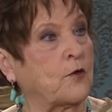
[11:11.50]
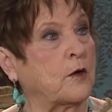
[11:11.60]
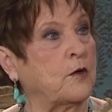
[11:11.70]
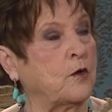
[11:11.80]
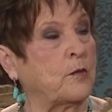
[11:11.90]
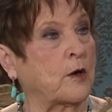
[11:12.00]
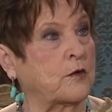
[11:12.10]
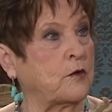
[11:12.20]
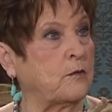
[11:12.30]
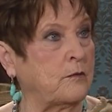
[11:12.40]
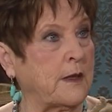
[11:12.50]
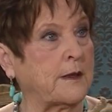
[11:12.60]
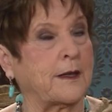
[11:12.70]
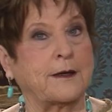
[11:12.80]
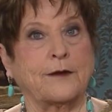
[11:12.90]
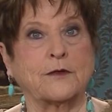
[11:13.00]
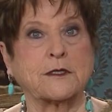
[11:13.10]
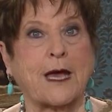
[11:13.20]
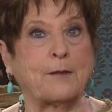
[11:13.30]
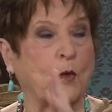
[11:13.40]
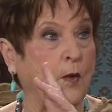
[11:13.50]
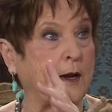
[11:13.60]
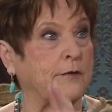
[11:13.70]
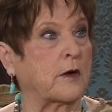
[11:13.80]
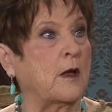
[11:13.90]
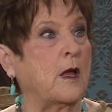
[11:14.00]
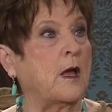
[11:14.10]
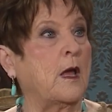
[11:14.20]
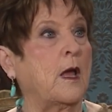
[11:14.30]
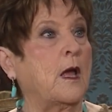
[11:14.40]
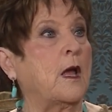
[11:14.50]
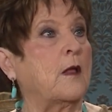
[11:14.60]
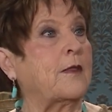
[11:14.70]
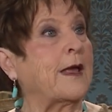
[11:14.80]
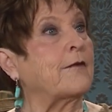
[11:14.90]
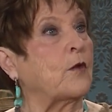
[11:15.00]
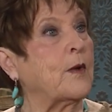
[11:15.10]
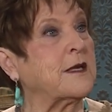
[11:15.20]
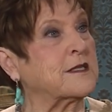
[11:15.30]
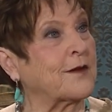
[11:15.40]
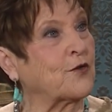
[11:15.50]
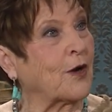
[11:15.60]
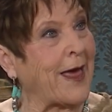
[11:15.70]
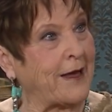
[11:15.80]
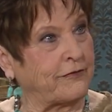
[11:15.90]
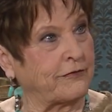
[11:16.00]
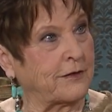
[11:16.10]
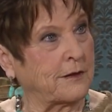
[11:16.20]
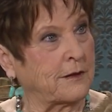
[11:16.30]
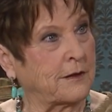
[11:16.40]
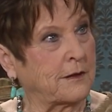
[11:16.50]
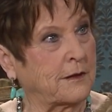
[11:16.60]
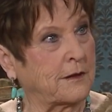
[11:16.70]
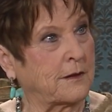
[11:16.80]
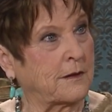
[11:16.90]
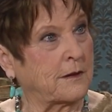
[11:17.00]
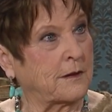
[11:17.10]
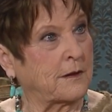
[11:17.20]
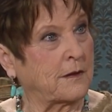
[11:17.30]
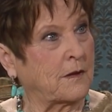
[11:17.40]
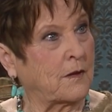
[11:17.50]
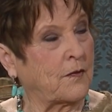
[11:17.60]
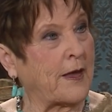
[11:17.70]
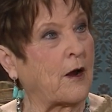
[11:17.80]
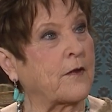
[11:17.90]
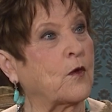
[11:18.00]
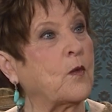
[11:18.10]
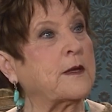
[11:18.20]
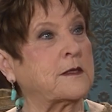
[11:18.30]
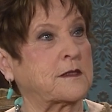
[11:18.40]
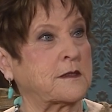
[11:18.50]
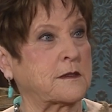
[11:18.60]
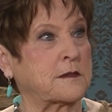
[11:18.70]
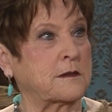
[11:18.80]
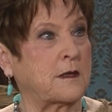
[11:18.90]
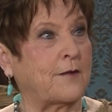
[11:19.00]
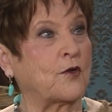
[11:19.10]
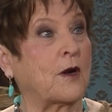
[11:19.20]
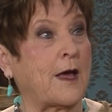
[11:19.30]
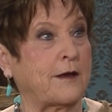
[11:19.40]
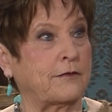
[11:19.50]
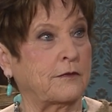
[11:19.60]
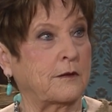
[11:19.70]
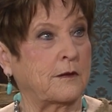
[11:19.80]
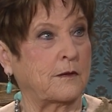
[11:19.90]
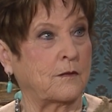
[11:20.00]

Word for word: you're a new birth, you meet it at a different time, but whenever, they give a witness of your life. They are the witnesses of your life. Right.